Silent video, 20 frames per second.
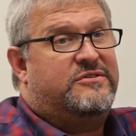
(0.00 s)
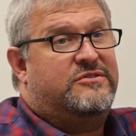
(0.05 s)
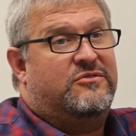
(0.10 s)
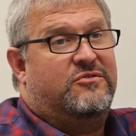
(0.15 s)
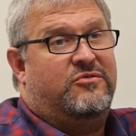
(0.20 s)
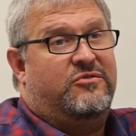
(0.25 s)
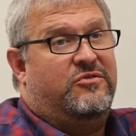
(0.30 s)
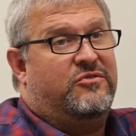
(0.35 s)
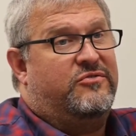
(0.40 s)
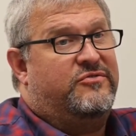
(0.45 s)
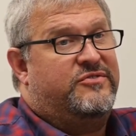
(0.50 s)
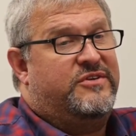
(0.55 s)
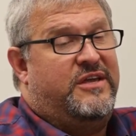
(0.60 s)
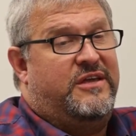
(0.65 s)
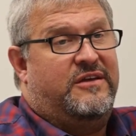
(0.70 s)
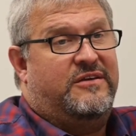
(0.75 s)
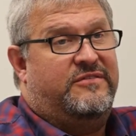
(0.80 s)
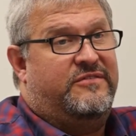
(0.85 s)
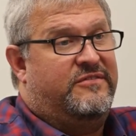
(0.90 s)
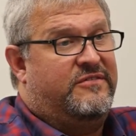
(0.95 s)
So you'll
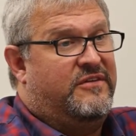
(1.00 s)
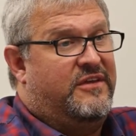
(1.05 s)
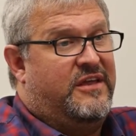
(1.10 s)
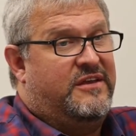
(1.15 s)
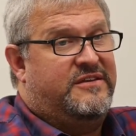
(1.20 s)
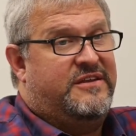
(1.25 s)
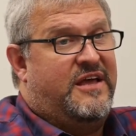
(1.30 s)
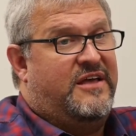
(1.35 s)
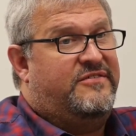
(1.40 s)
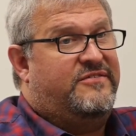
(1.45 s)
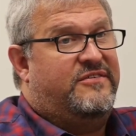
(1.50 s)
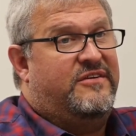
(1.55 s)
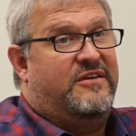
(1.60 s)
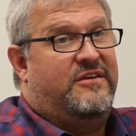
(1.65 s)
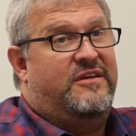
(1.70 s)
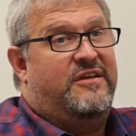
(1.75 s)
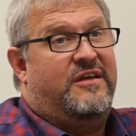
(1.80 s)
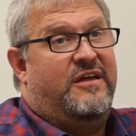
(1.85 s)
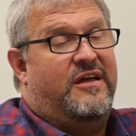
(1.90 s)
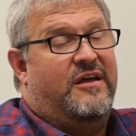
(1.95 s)
see us get
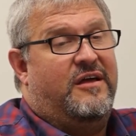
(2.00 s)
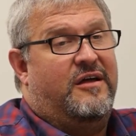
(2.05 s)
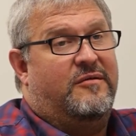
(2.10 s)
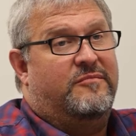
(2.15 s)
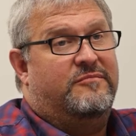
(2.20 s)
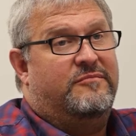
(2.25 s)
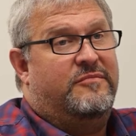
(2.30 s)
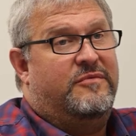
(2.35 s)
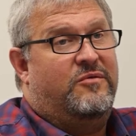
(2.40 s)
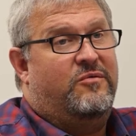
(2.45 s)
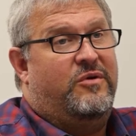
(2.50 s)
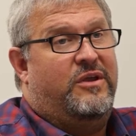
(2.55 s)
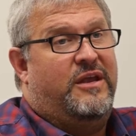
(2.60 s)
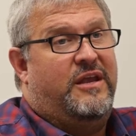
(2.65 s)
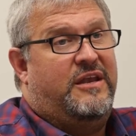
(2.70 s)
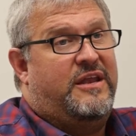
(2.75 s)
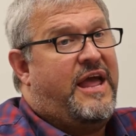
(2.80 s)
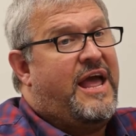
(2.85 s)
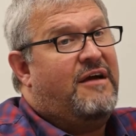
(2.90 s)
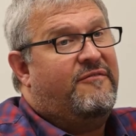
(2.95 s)
tested. We
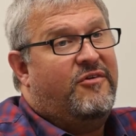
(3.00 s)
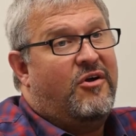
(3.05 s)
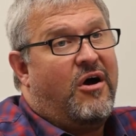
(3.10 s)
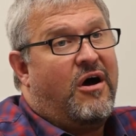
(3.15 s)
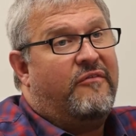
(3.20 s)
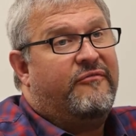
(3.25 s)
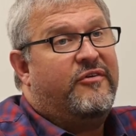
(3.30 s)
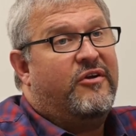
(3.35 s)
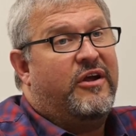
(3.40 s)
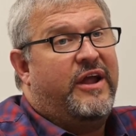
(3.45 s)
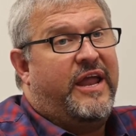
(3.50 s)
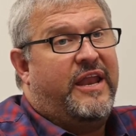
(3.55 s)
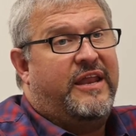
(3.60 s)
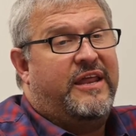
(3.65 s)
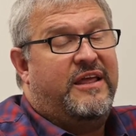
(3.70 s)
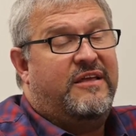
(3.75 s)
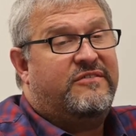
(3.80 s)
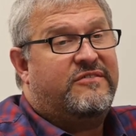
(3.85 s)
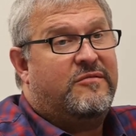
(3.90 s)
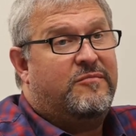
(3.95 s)
need to have you off your
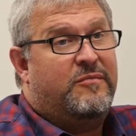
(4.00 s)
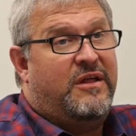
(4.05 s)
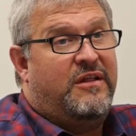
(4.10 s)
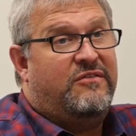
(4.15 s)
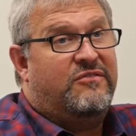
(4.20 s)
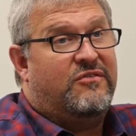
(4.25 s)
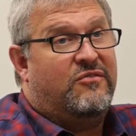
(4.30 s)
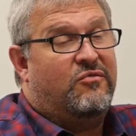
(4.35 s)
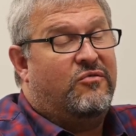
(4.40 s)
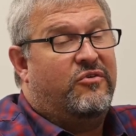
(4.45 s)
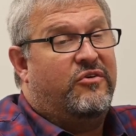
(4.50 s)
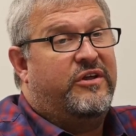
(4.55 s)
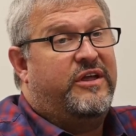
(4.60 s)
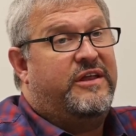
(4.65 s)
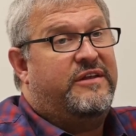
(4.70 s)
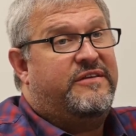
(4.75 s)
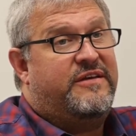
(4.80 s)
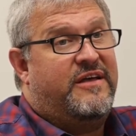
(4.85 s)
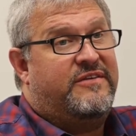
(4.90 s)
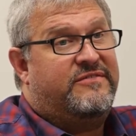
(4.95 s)
antihistamines in order to
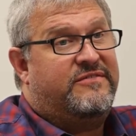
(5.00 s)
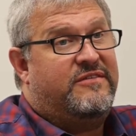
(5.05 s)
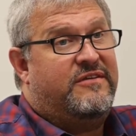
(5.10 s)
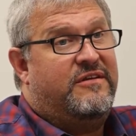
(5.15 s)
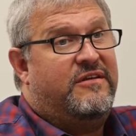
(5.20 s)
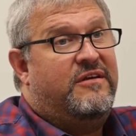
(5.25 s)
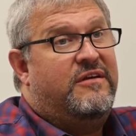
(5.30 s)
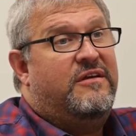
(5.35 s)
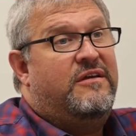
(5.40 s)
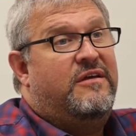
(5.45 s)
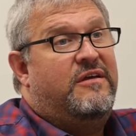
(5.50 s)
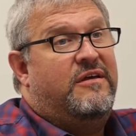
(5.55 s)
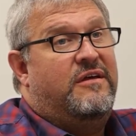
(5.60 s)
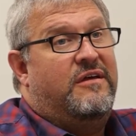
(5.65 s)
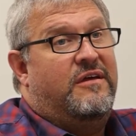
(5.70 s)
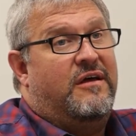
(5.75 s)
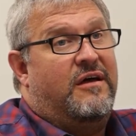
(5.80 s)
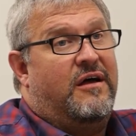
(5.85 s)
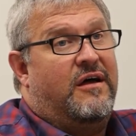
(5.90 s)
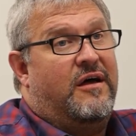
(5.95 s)
get tested.
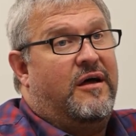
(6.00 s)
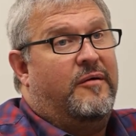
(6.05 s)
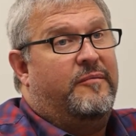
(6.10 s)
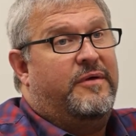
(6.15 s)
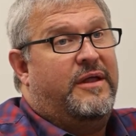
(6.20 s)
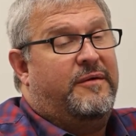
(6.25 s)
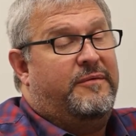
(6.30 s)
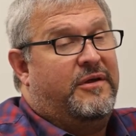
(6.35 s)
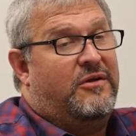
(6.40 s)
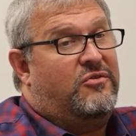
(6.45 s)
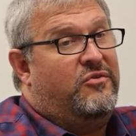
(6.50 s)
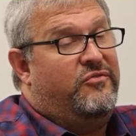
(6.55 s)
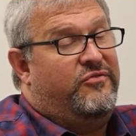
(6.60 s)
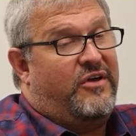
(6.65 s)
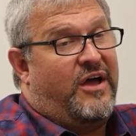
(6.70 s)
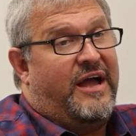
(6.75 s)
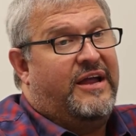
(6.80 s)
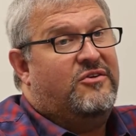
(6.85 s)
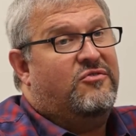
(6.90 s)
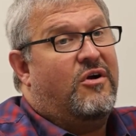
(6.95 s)
That includes
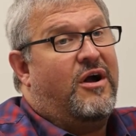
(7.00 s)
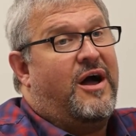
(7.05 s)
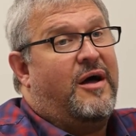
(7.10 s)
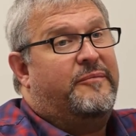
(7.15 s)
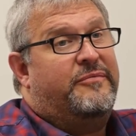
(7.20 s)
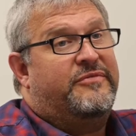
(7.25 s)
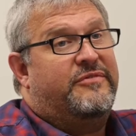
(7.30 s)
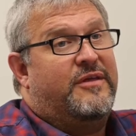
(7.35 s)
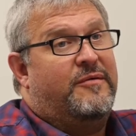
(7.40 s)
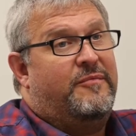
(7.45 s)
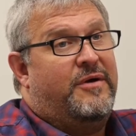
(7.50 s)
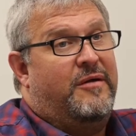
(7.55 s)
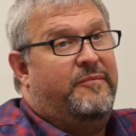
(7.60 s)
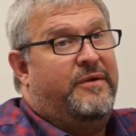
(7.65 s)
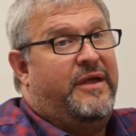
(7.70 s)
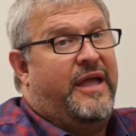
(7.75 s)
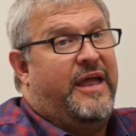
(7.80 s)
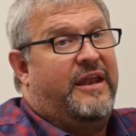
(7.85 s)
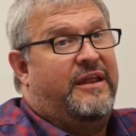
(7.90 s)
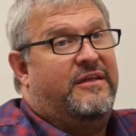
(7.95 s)
eye drops that might
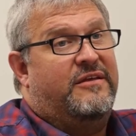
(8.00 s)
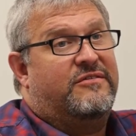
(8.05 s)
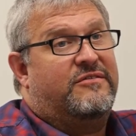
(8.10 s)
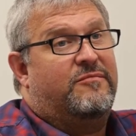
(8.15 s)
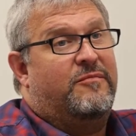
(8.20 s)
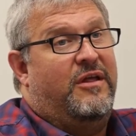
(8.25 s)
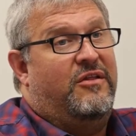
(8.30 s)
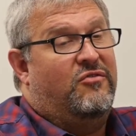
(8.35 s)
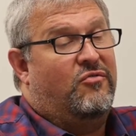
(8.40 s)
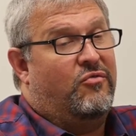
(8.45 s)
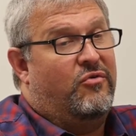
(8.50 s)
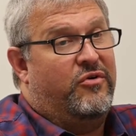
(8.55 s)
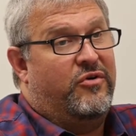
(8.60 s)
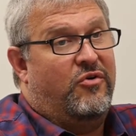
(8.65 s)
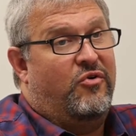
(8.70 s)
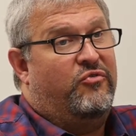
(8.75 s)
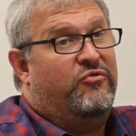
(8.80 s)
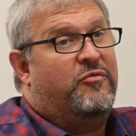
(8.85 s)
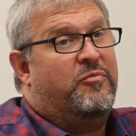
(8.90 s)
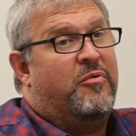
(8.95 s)
be antihistamines or
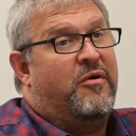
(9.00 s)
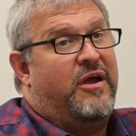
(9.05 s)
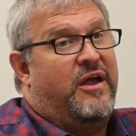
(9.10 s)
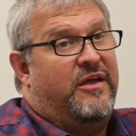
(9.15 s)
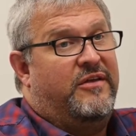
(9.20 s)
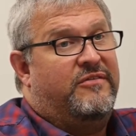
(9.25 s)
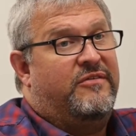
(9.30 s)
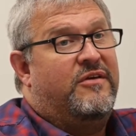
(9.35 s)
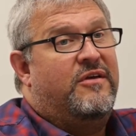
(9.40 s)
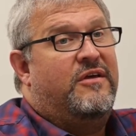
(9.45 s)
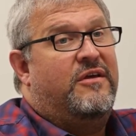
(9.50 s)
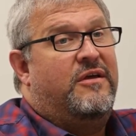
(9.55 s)
nose sprays.